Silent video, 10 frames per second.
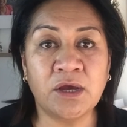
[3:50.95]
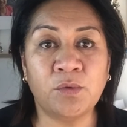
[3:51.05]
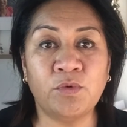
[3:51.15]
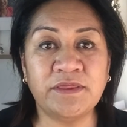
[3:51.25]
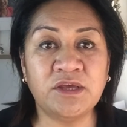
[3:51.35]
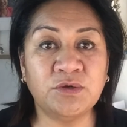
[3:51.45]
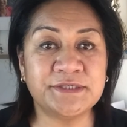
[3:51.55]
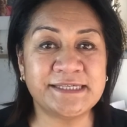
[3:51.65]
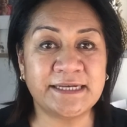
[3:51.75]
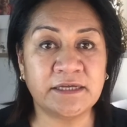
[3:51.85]
whether you're
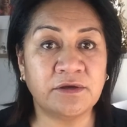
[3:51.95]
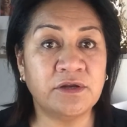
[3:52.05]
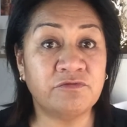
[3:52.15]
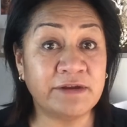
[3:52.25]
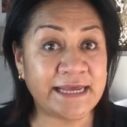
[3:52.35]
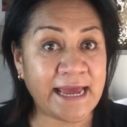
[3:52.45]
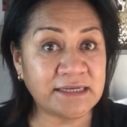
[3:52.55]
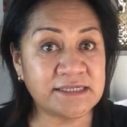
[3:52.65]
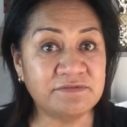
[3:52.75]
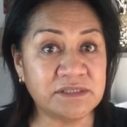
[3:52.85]
sitting in a
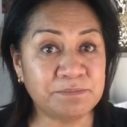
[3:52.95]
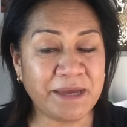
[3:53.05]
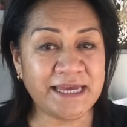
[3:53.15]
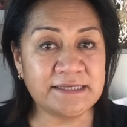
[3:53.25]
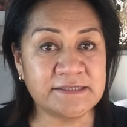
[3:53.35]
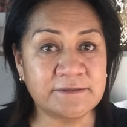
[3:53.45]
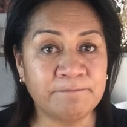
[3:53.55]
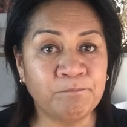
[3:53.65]
reactive space